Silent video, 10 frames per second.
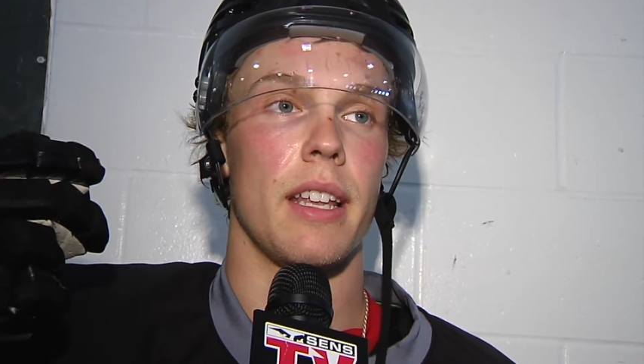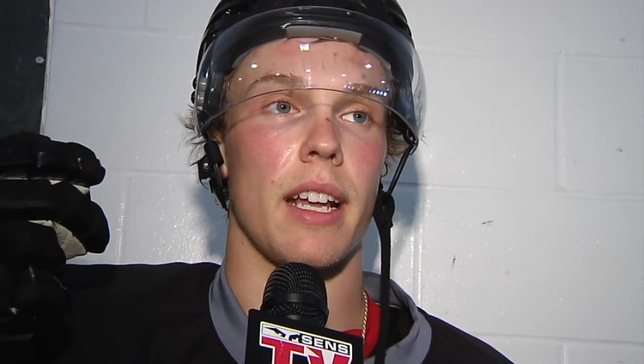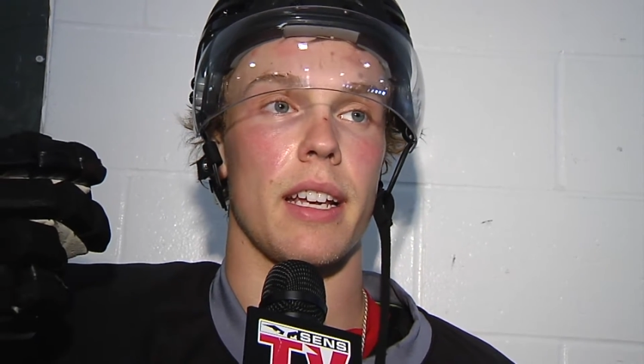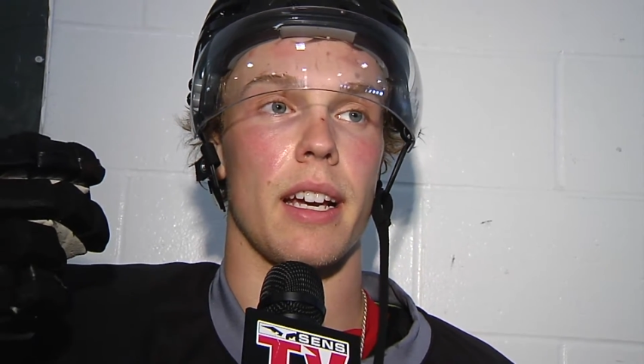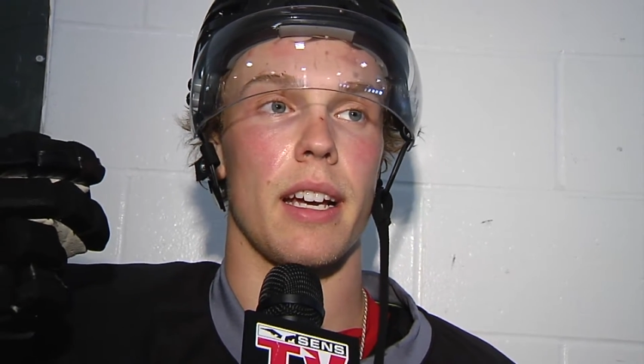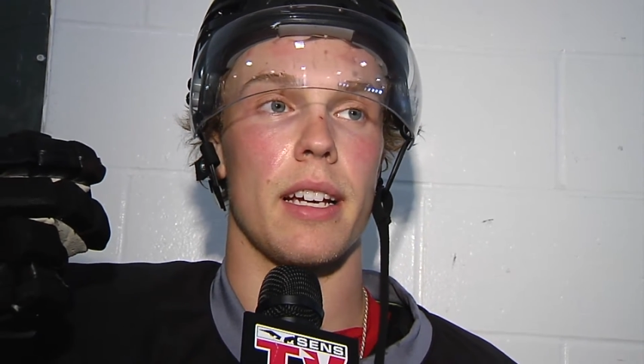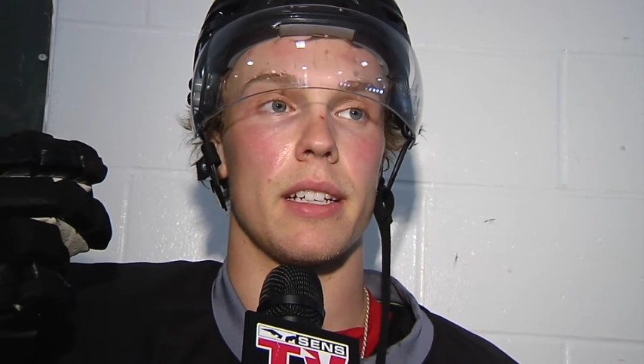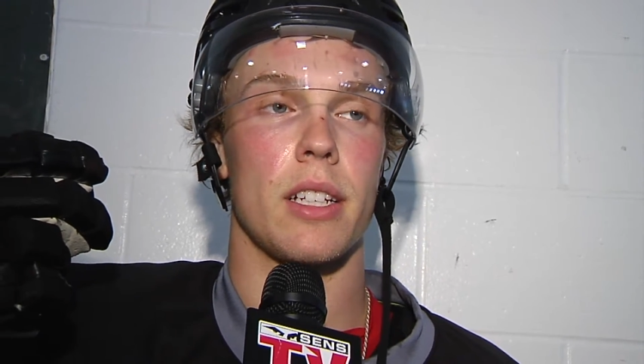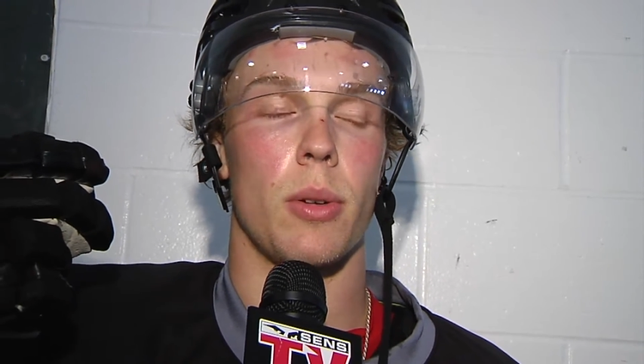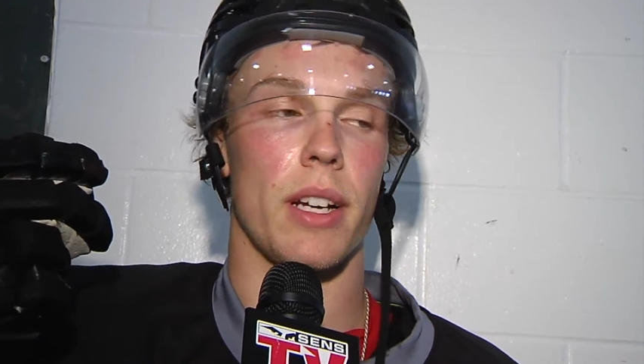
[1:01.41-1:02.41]
like uh,
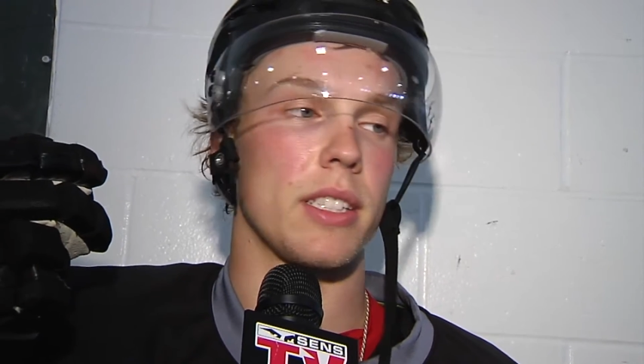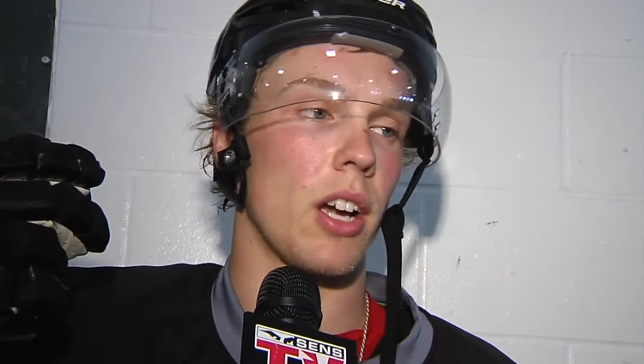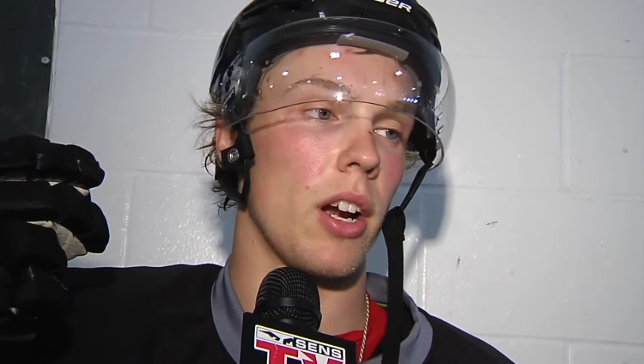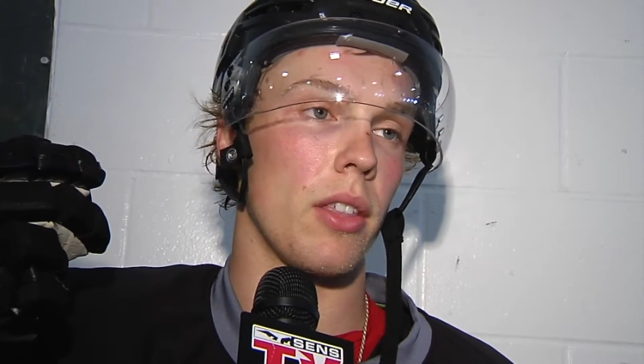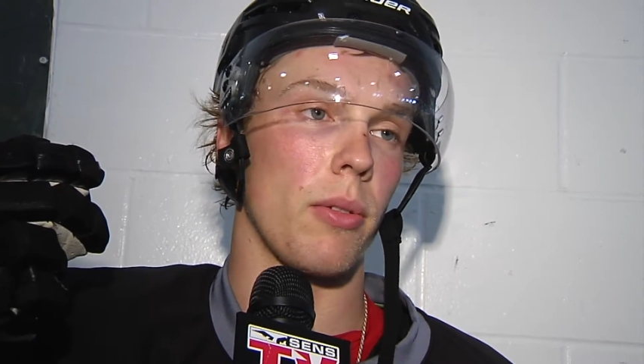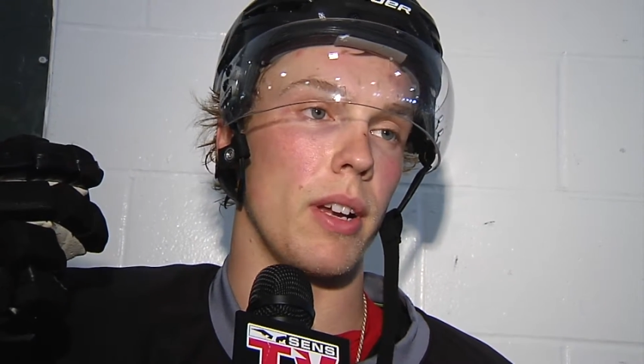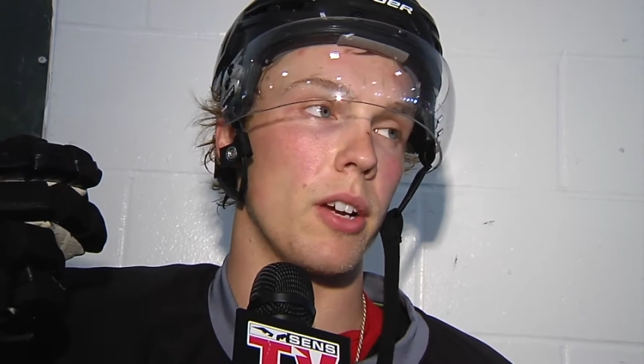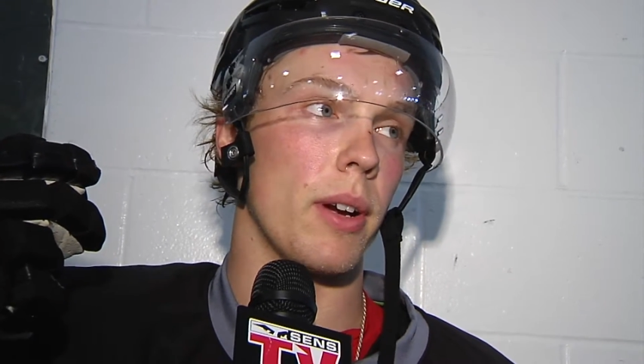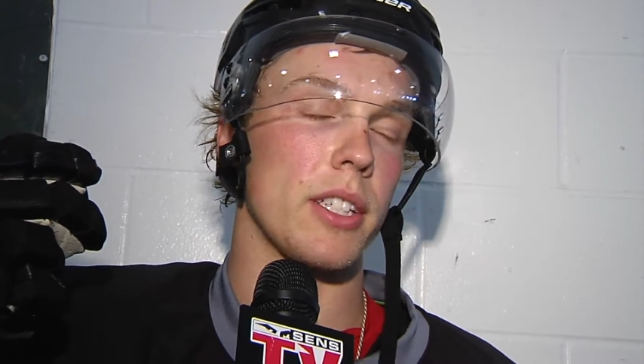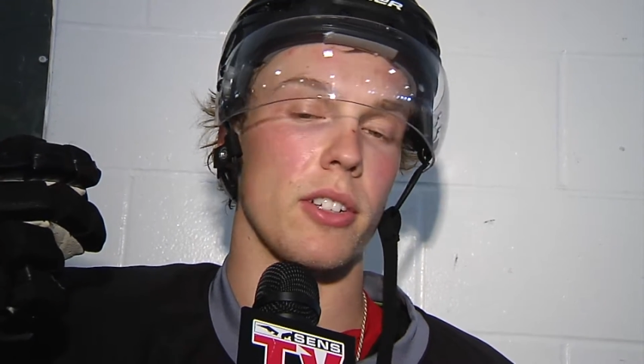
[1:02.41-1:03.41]
quick start, three
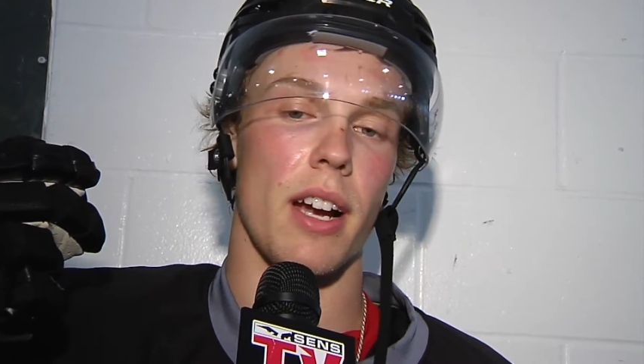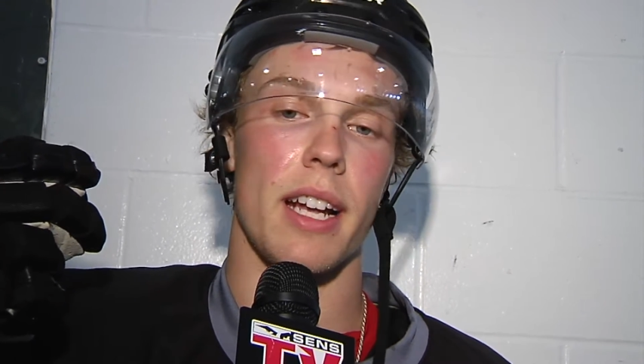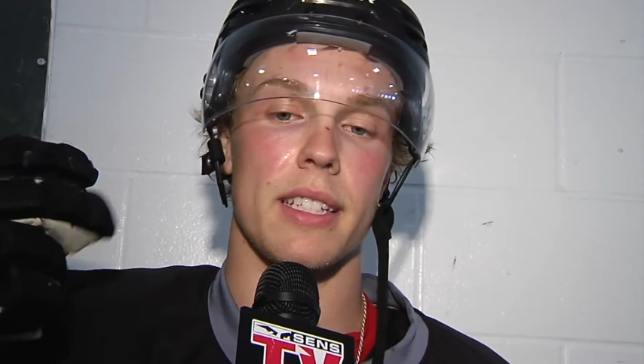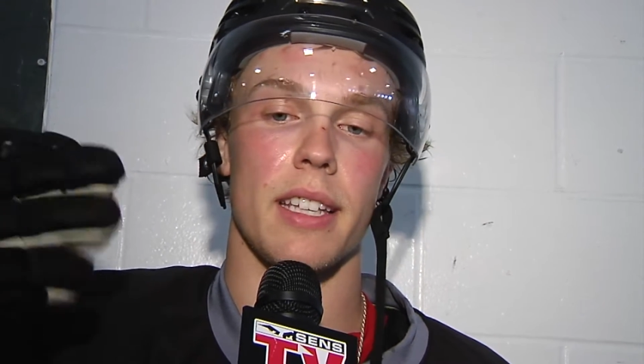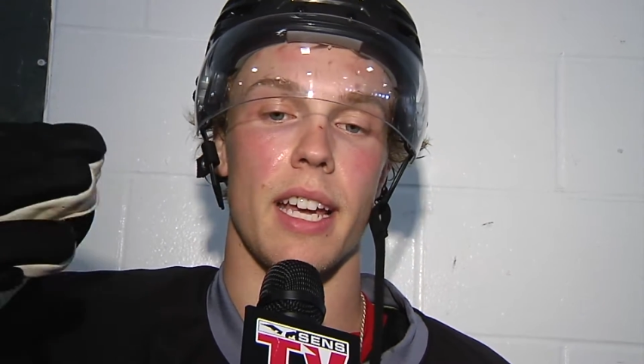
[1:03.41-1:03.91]
quick strides, and